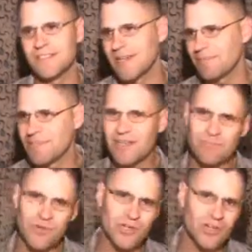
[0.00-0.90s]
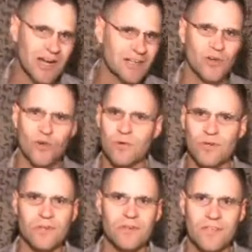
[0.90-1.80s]
September,
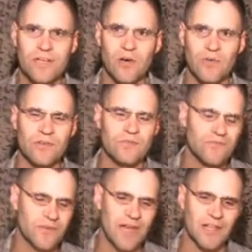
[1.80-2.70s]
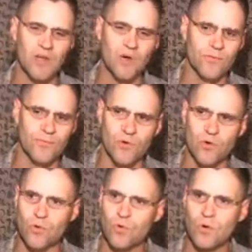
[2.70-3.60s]
October. You've got to go
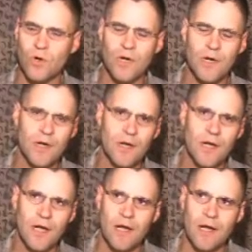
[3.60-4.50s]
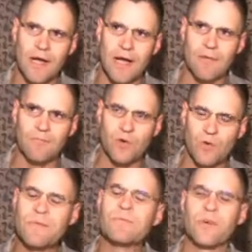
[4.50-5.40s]
through.
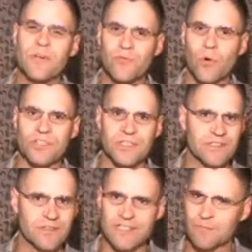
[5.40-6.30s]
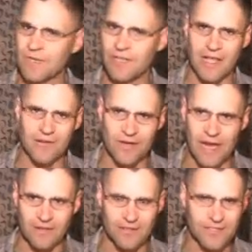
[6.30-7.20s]
We've been pretty fortunate because there hasn't been a lot of
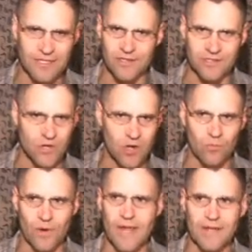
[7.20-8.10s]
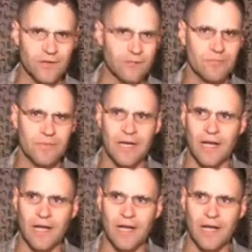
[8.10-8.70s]
violence here. It's all random.